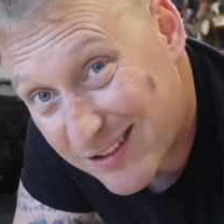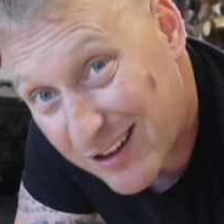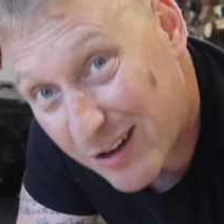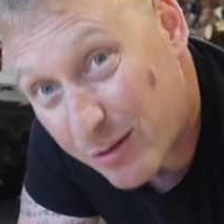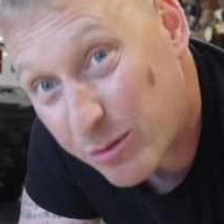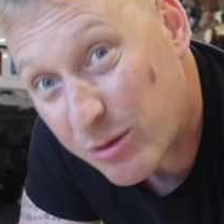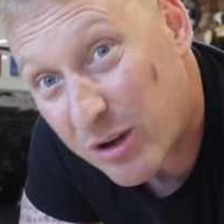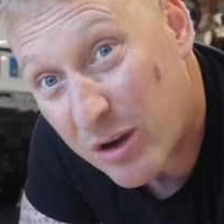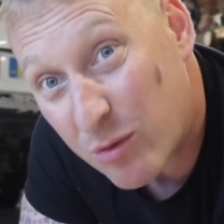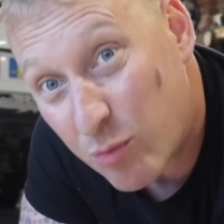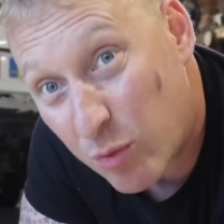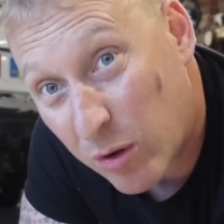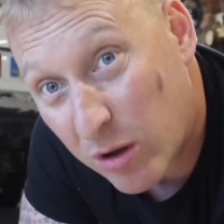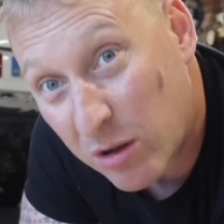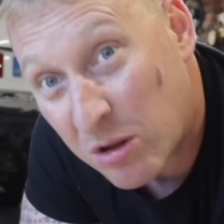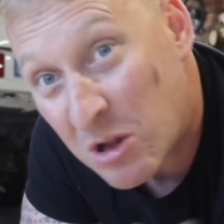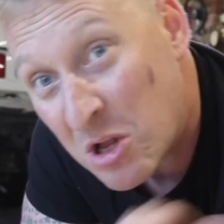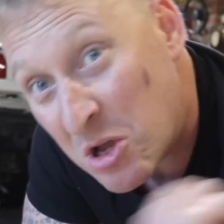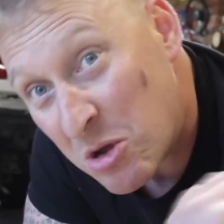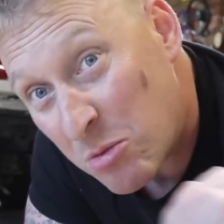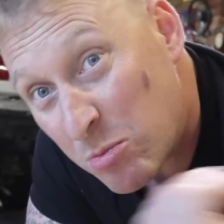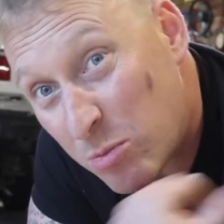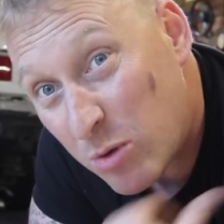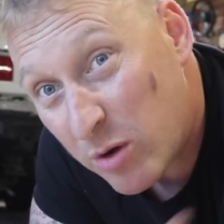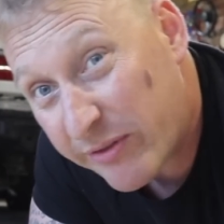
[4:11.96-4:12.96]
out and we'll
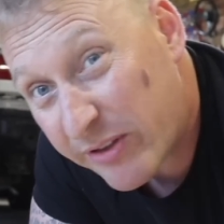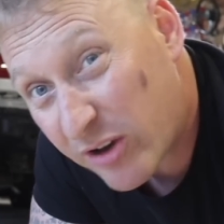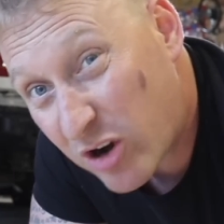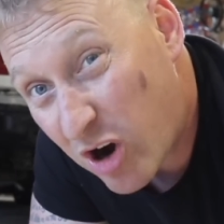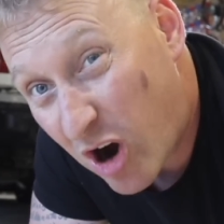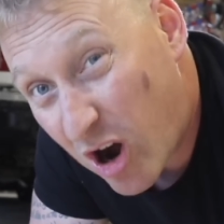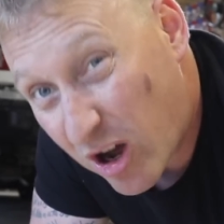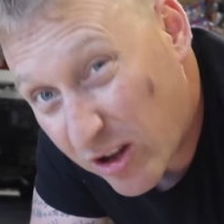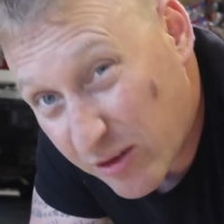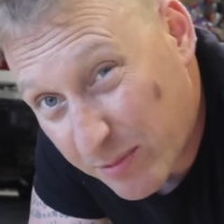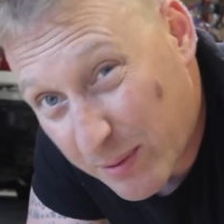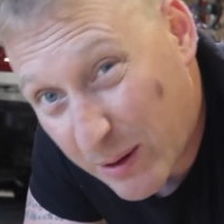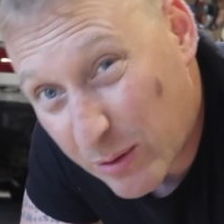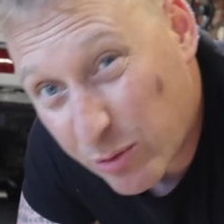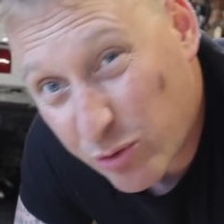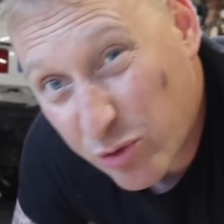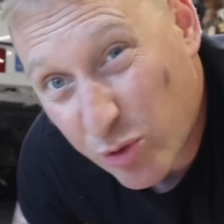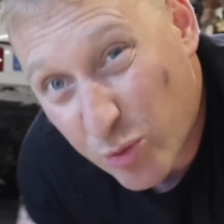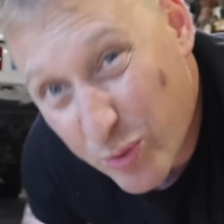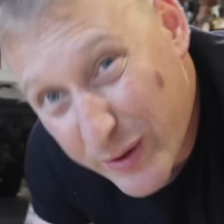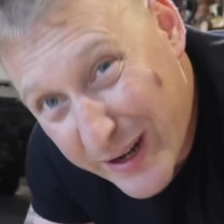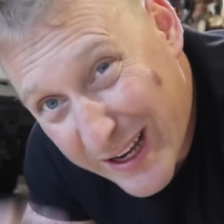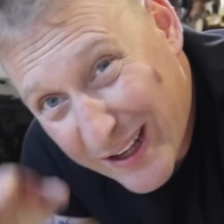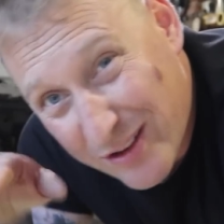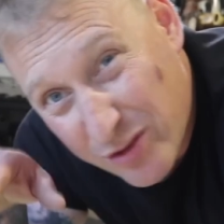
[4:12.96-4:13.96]
move the cars about so
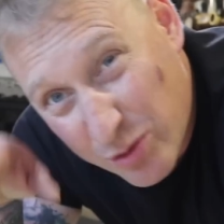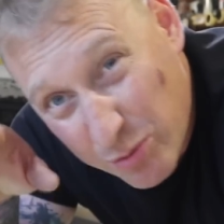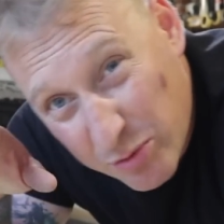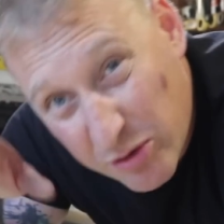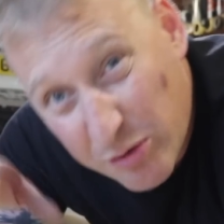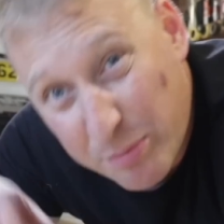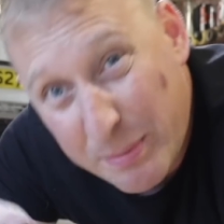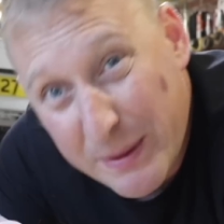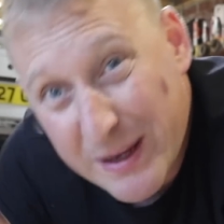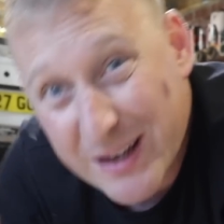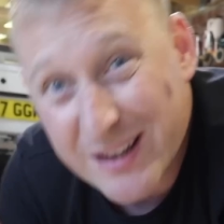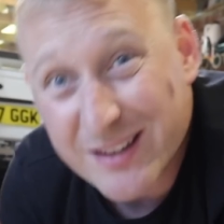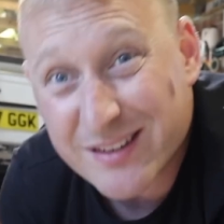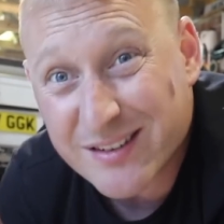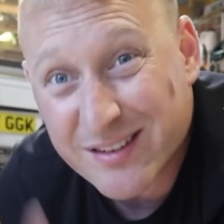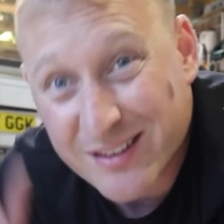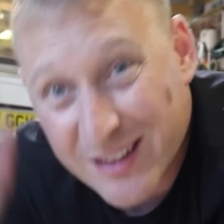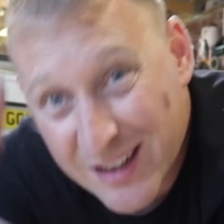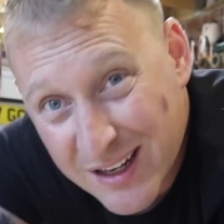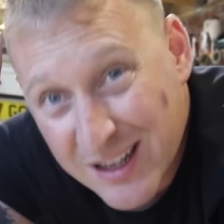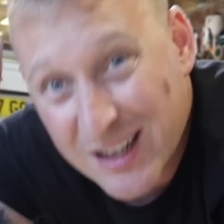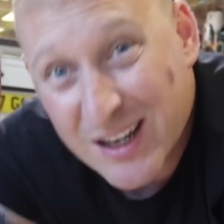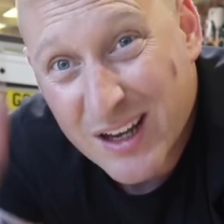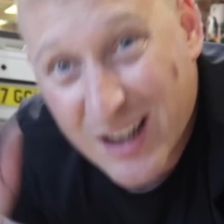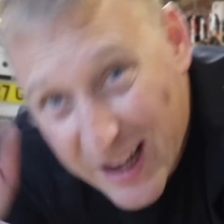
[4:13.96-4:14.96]
we can get some space
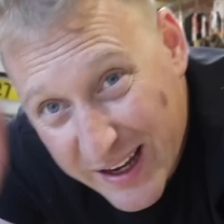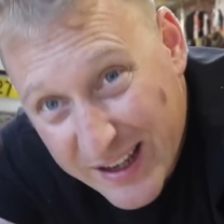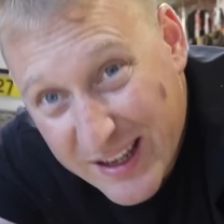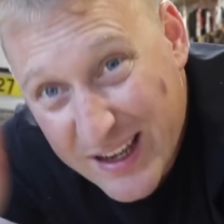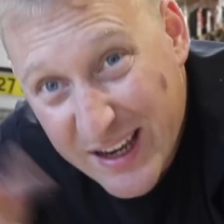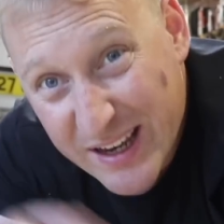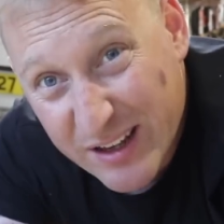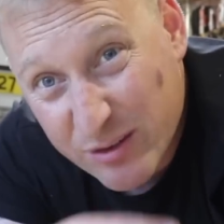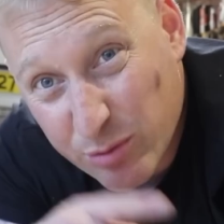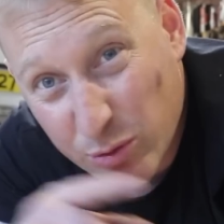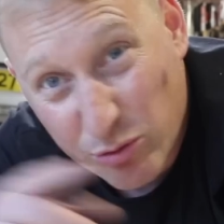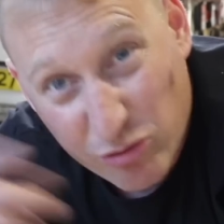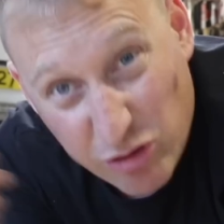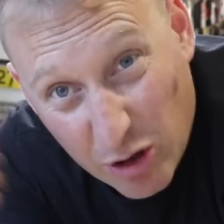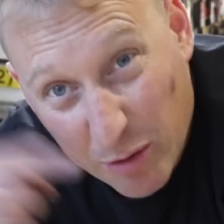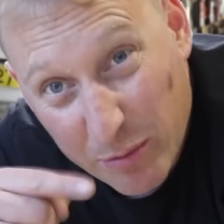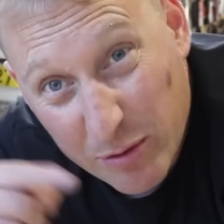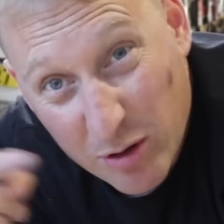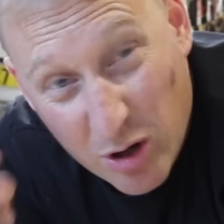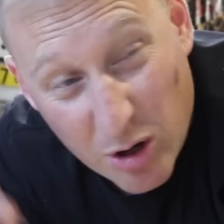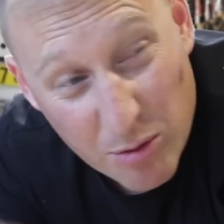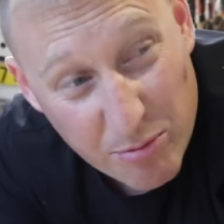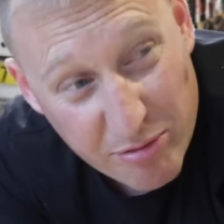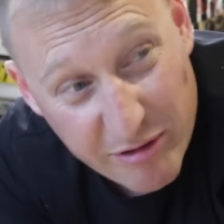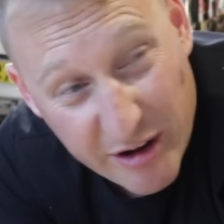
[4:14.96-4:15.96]
in case we drop the
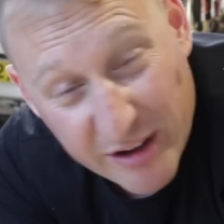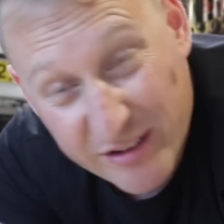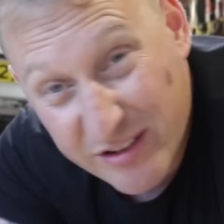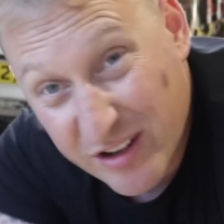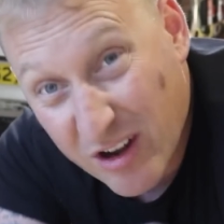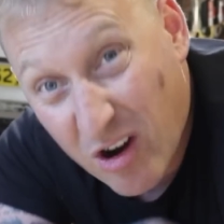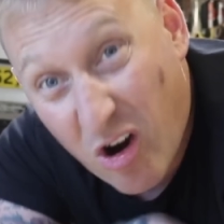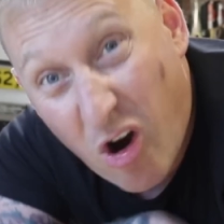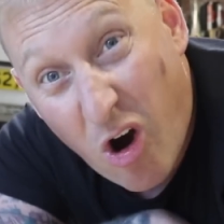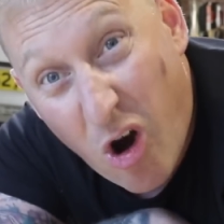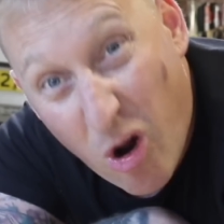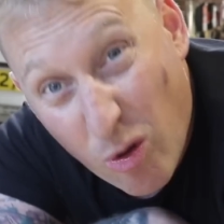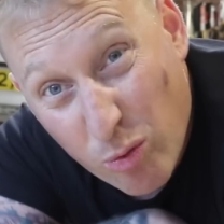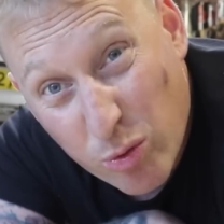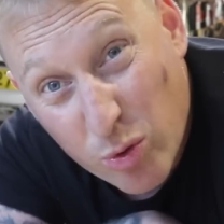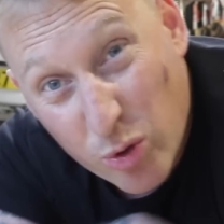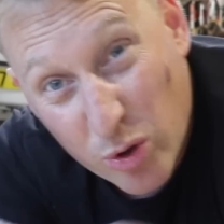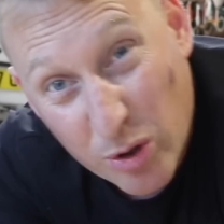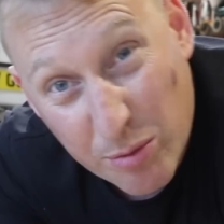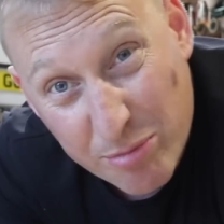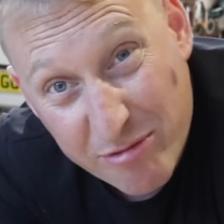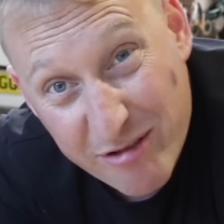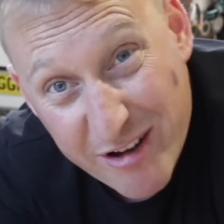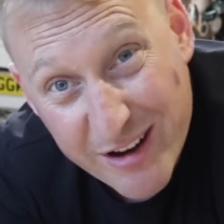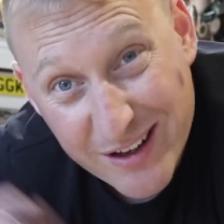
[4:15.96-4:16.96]
compressor. All we're going
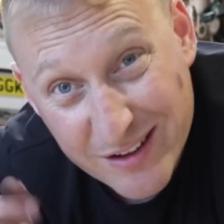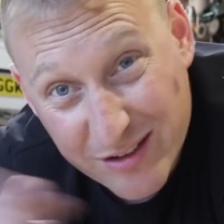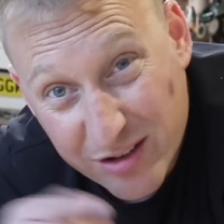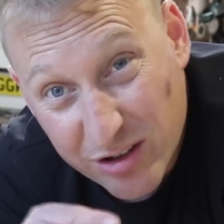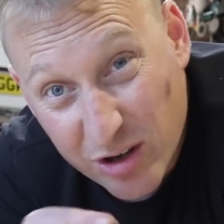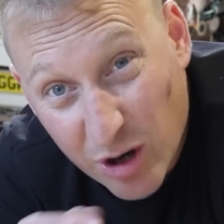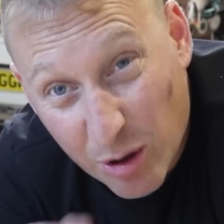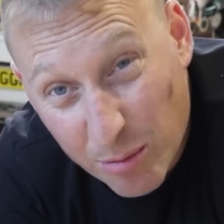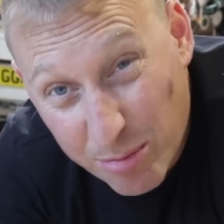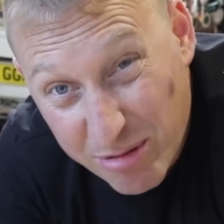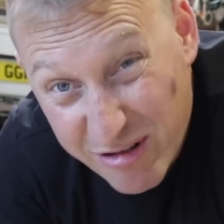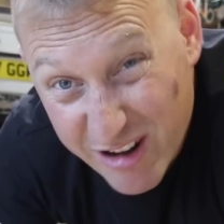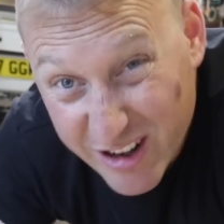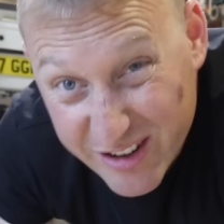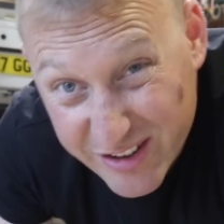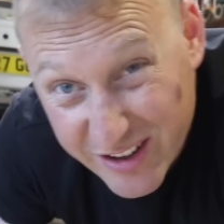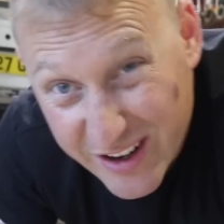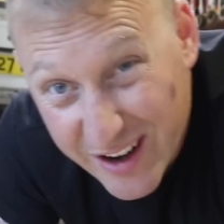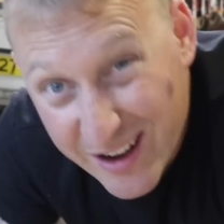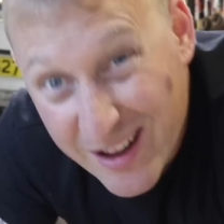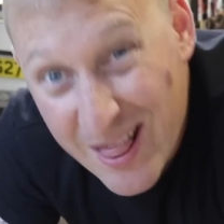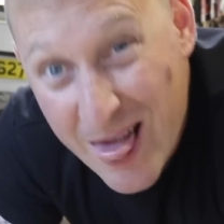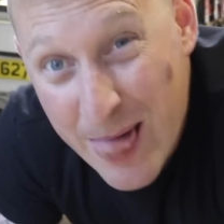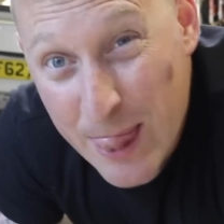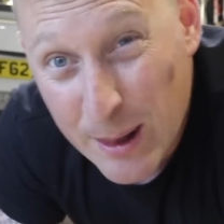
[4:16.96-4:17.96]
to break is the
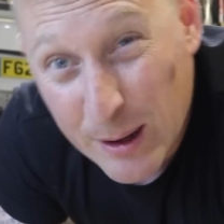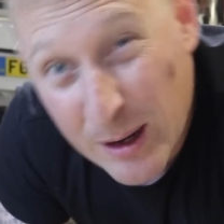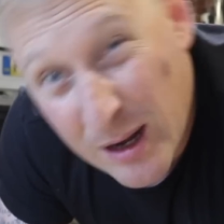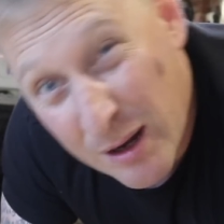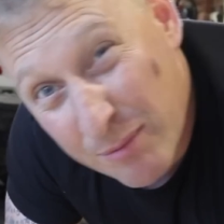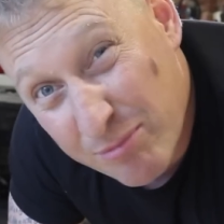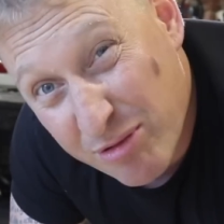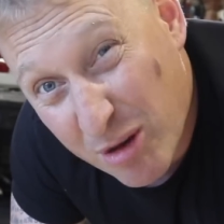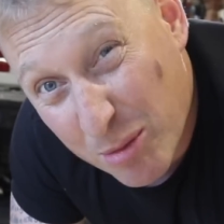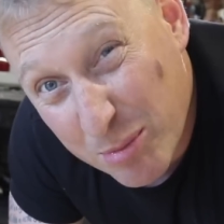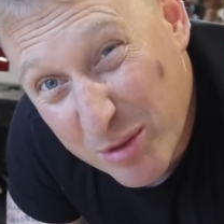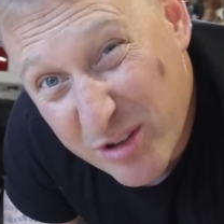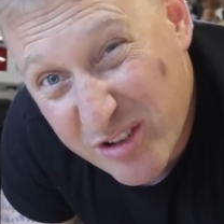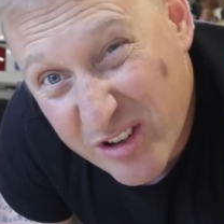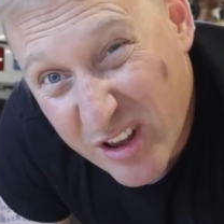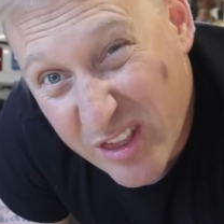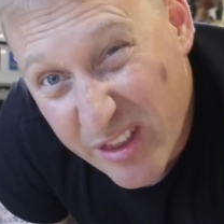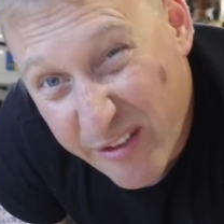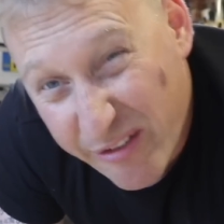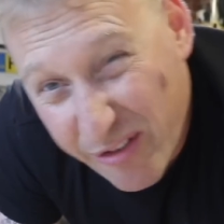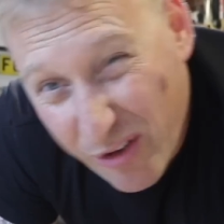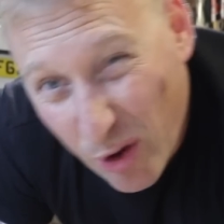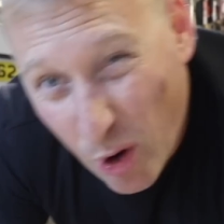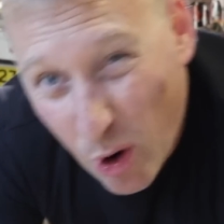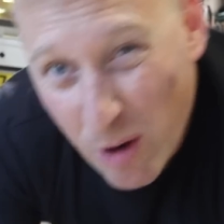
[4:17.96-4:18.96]
compressor and probably stint the
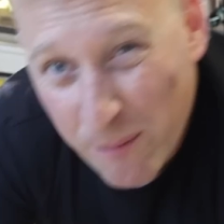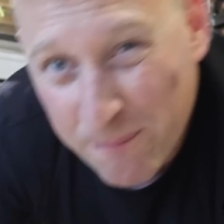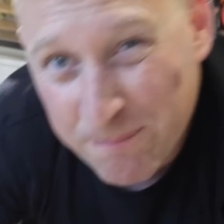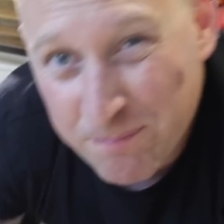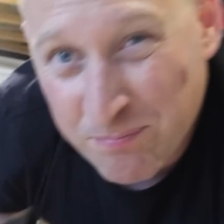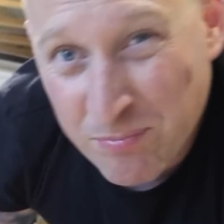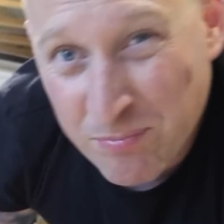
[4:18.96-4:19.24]
floor.